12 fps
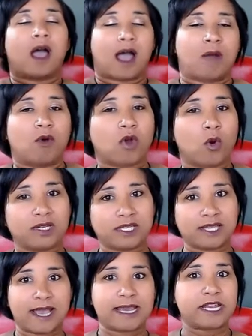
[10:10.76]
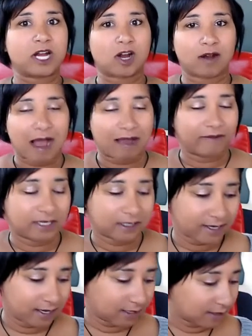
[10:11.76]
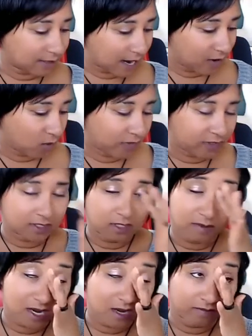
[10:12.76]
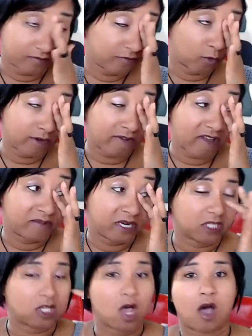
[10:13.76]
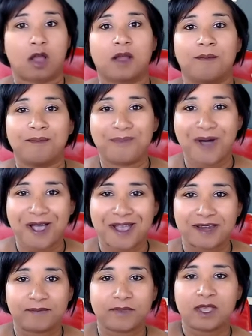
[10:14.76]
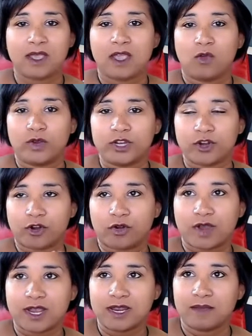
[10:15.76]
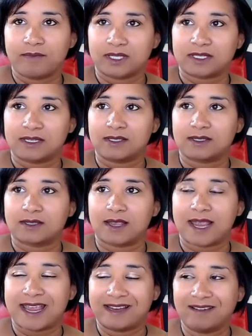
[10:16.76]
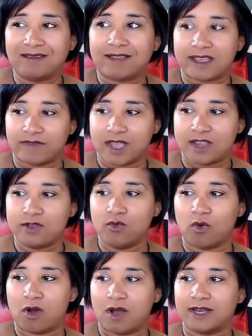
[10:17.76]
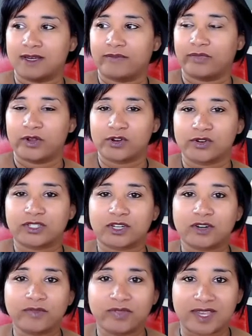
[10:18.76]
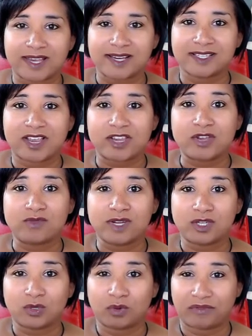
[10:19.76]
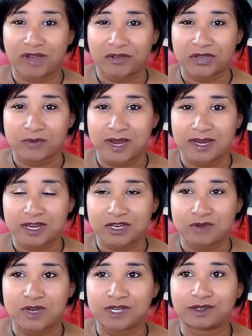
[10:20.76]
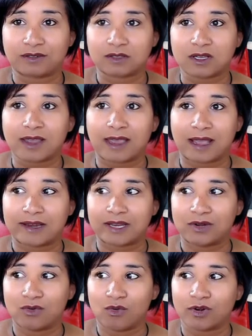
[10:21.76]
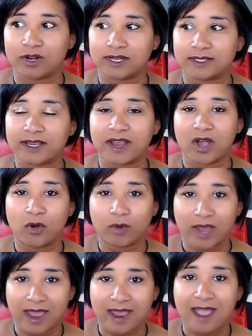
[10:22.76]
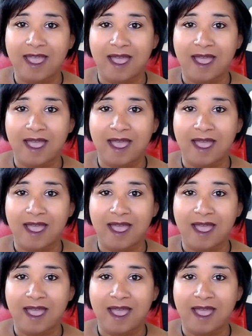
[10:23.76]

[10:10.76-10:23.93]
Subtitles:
I won't go into that here, obviously, because I don't want this to be 45 minutes long. But when you're creating a business and a life that you want, there are certain things that you need to evaluate and you need to look at in order to say, okay,